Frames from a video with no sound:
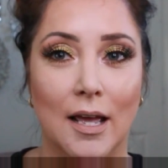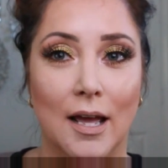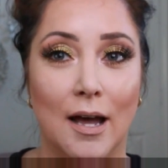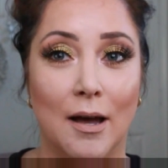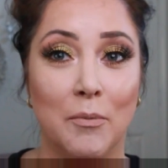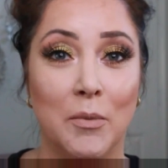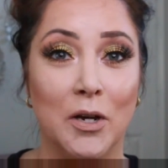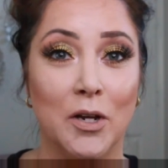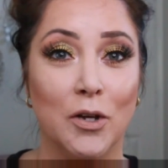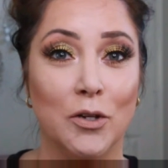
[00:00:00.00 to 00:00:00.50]

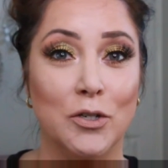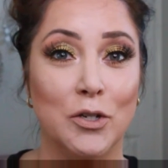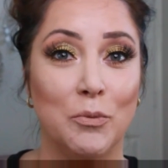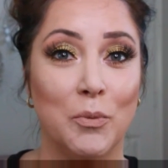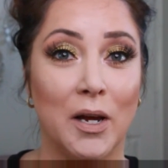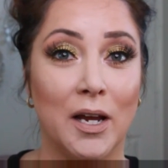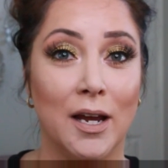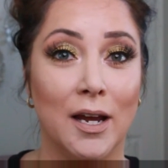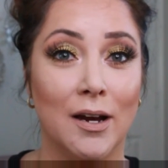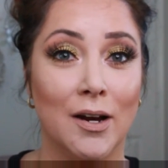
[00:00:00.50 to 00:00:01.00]
I'm gonna go do
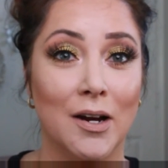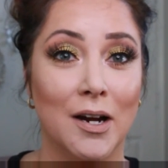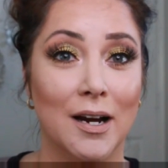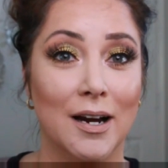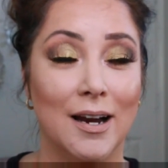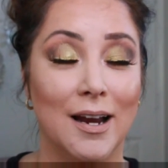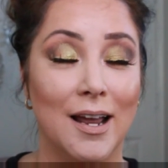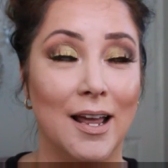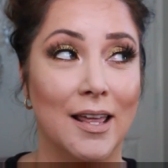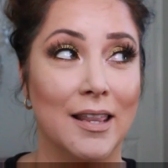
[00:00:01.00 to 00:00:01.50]
my hair,
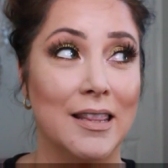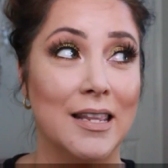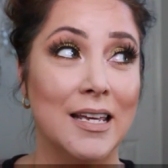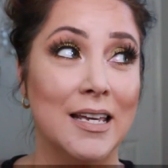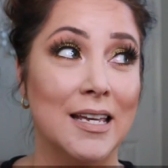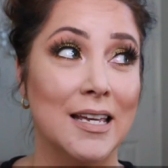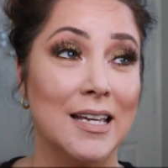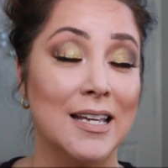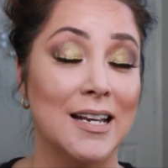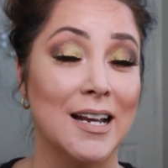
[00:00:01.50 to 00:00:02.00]
and
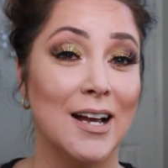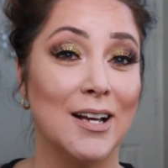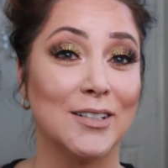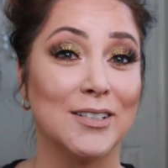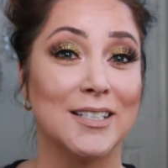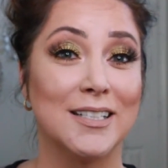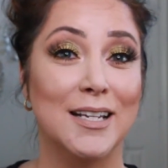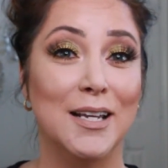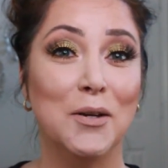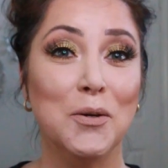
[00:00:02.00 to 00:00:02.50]
then I'll
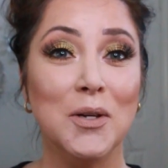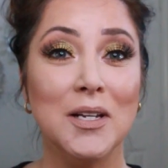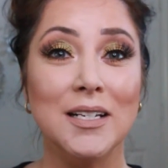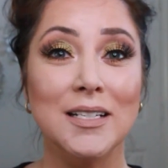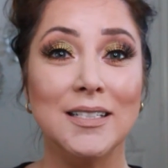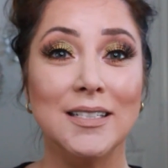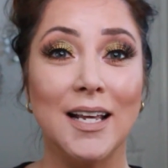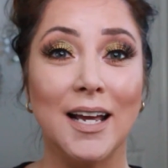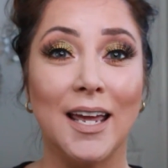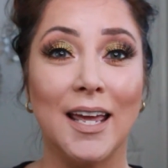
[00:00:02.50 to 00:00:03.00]
see you in a
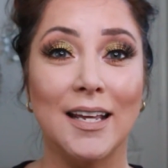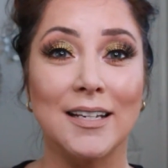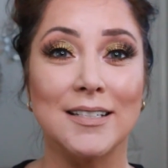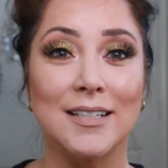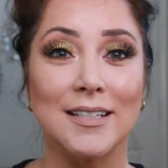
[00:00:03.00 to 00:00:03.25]
second.